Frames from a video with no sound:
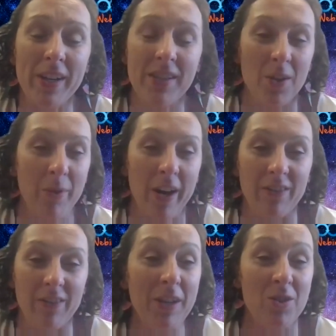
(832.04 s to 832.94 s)
we're so proud
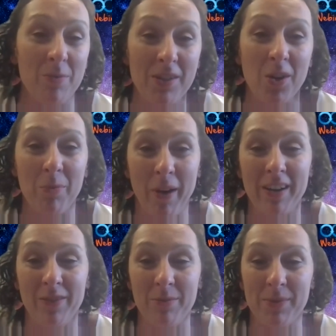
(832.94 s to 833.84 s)
of him. He should be so proud
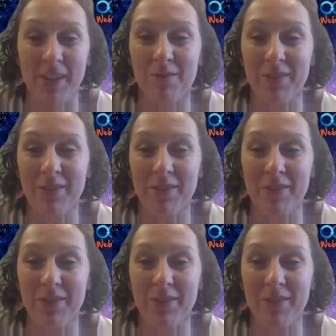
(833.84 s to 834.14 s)
of himself.